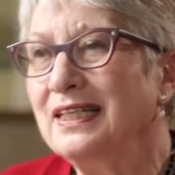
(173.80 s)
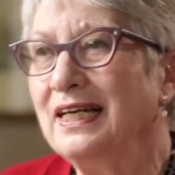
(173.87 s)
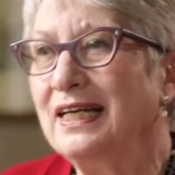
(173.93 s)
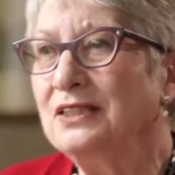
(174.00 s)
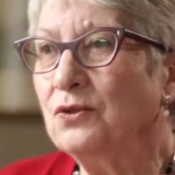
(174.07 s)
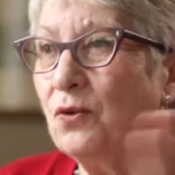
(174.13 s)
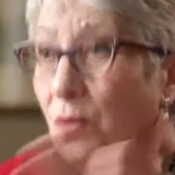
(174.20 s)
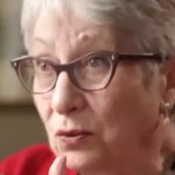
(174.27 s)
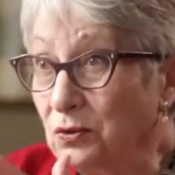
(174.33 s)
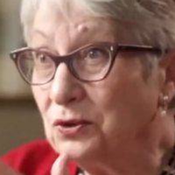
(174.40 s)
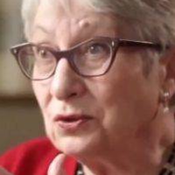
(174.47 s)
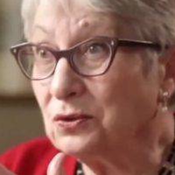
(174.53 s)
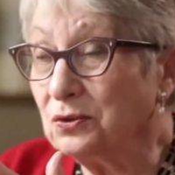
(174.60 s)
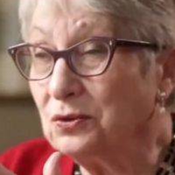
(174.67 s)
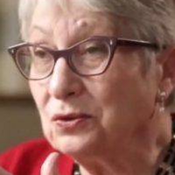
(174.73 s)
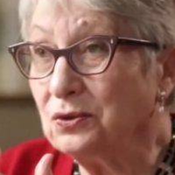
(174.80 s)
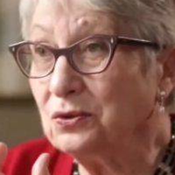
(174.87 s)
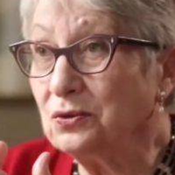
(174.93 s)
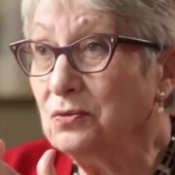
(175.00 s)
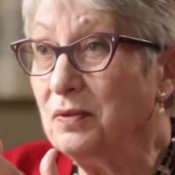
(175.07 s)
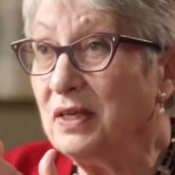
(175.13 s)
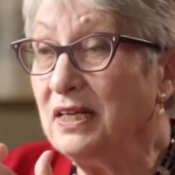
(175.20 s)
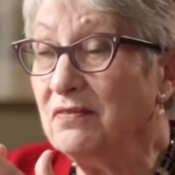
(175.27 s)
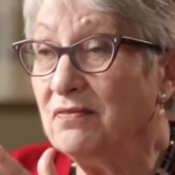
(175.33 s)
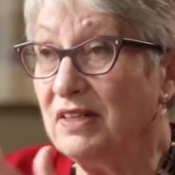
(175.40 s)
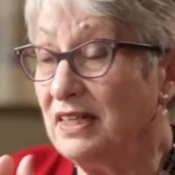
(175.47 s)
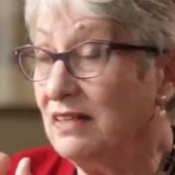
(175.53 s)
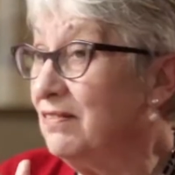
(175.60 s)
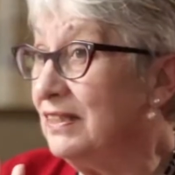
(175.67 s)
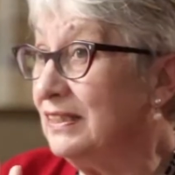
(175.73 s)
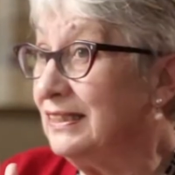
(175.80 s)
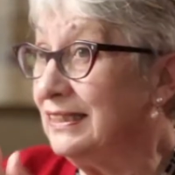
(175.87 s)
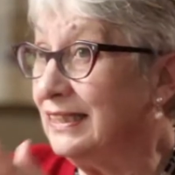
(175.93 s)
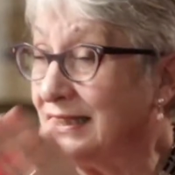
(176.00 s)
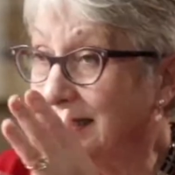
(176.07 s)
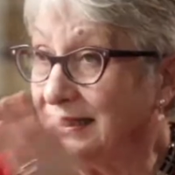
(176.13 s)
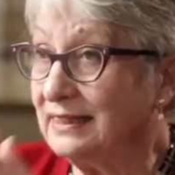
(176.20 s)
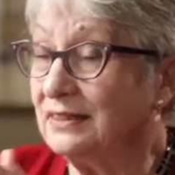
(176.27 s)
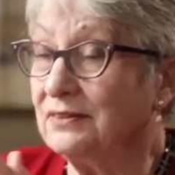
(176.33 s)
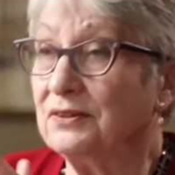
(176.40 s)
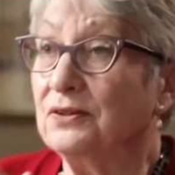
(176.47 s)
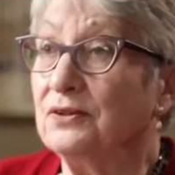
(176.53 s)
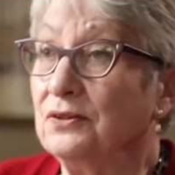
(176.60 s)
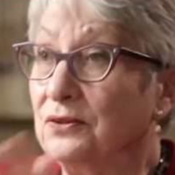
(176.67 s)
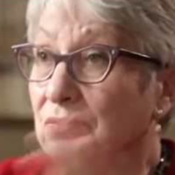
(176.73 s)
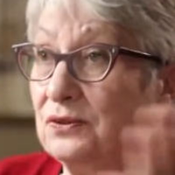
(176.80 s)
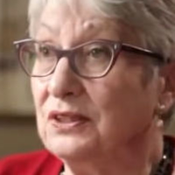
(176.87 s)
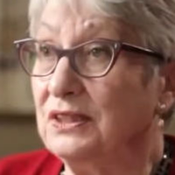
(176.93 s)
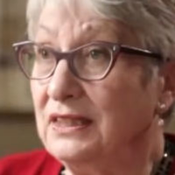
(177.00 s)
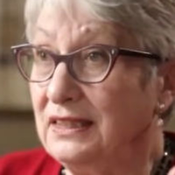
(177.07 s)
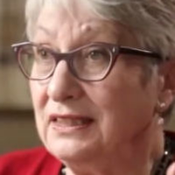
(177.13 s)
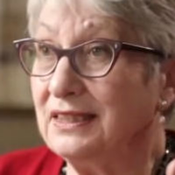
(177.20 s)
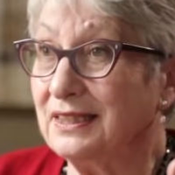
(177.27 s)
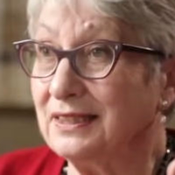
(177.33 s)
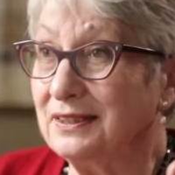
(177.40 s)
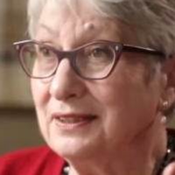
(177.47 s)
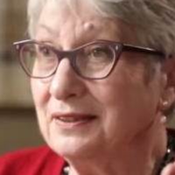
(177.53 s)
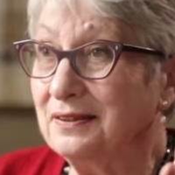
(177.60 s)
and also to zoom in whenever it's necessary onto the detail.